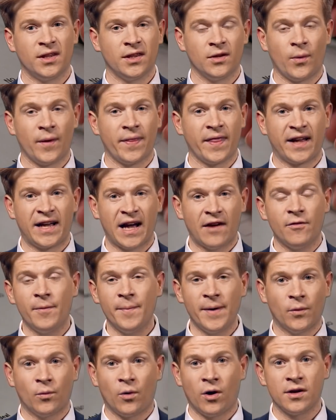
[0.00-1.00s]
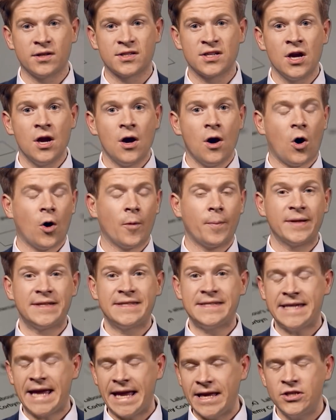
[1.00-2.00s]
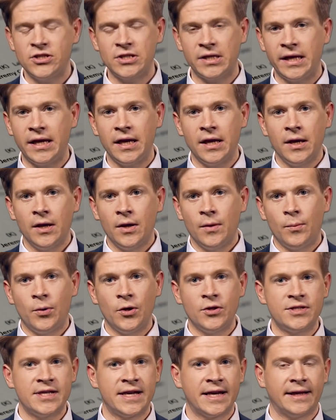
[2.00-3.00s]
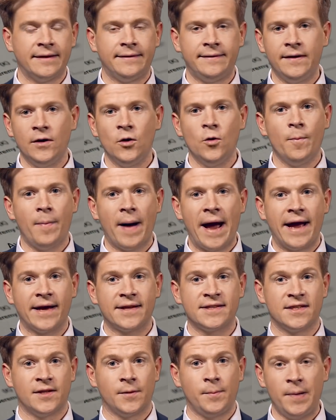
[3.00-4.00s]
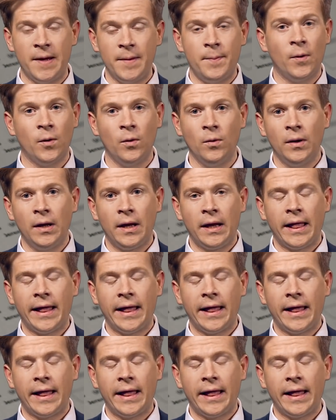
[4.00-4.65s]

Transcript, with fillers: than the one the government wants, or potentially putting a deal back to the people